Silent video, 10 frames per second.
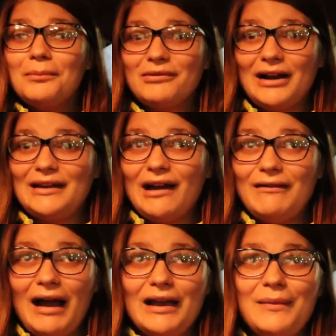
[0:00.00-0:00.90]
But right
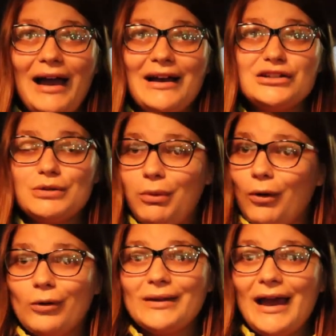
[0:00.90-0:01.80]
now, I'm at
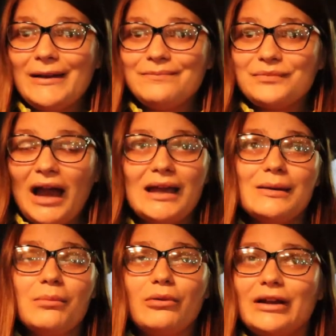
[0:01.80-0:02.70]
Chipotle. I
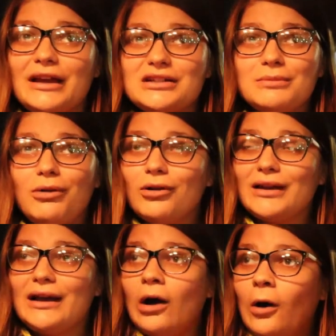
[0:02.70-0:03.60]
am bringing
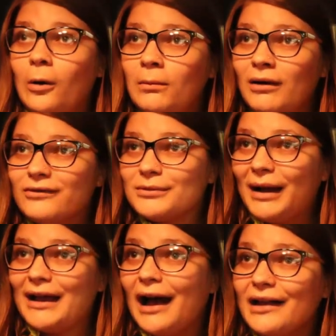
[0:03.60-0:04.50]
Chipotle home for
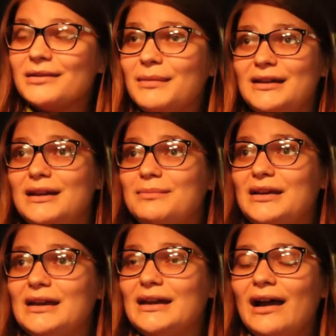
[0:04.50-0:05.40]
my husband and
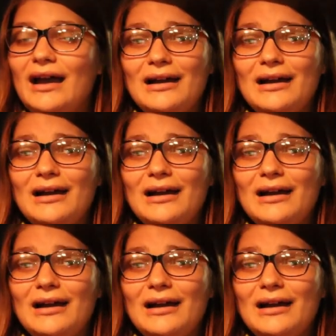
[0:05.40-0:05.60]
me.